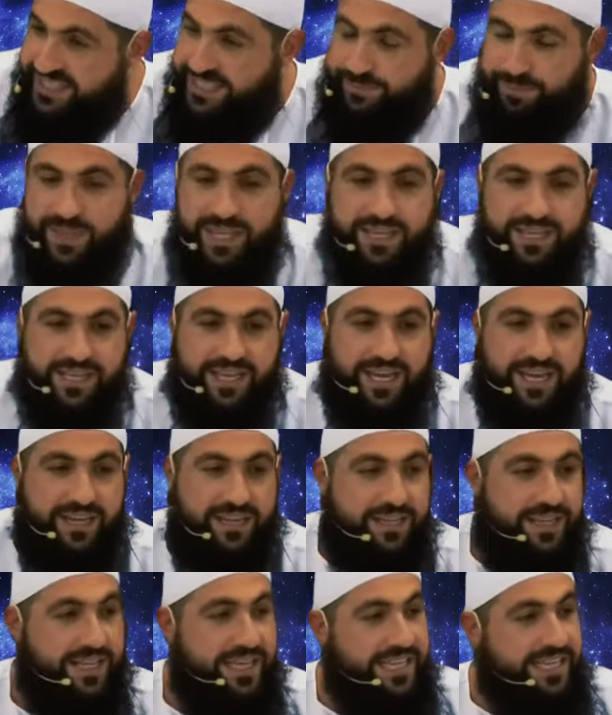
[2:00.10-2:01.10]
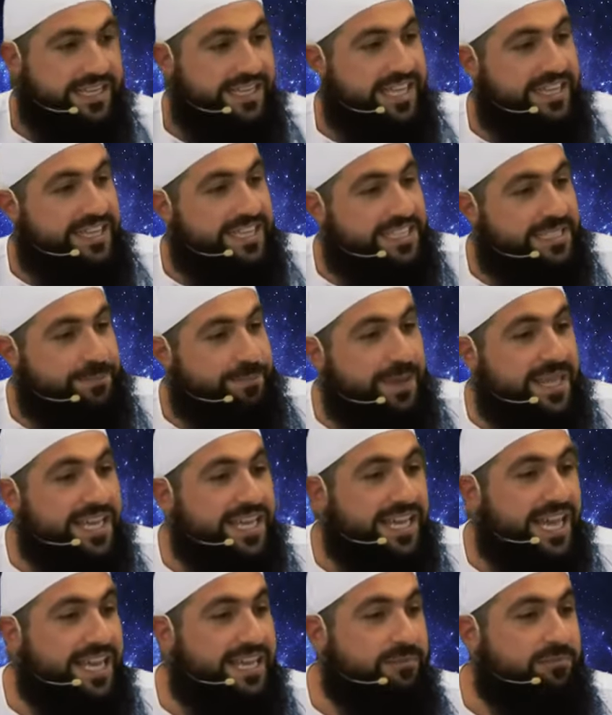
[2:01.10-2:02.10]
the speaker that the
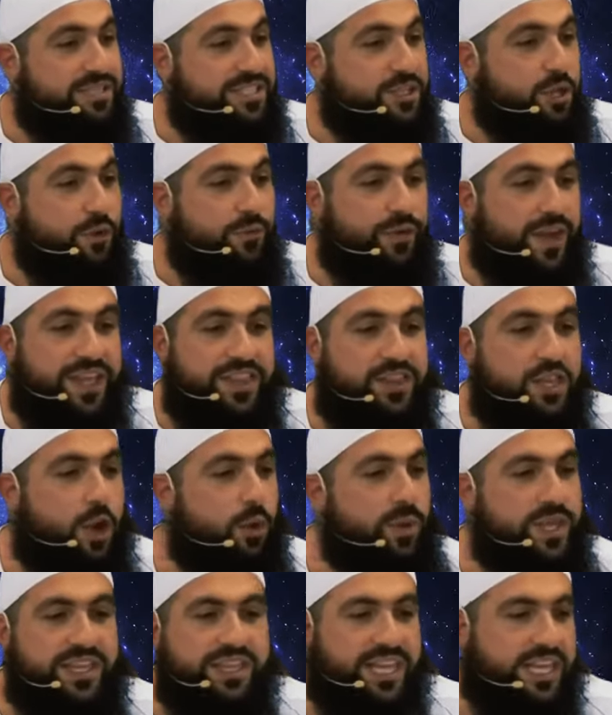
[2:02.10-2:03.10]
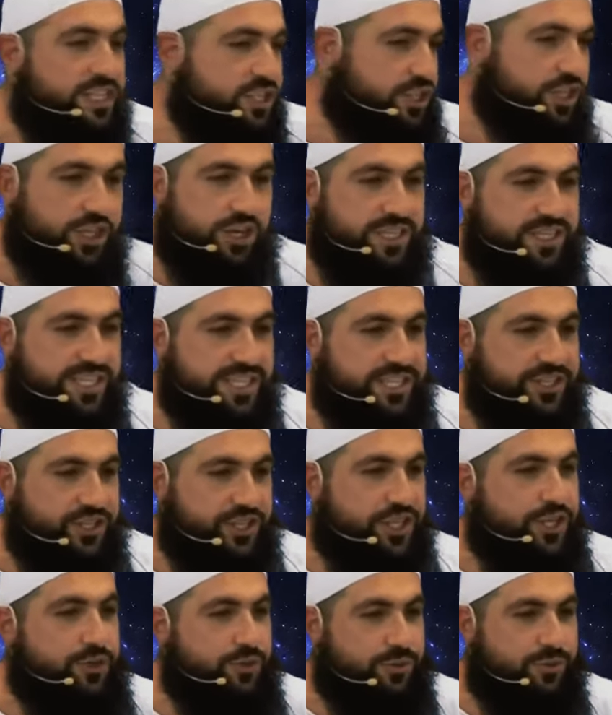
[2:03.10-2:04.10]
speaker himself had no intention on
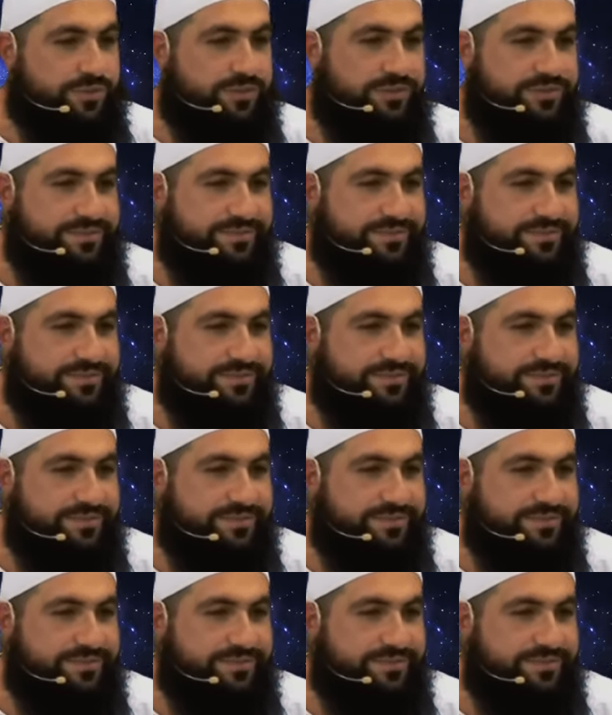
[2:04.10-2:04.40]
teaching you.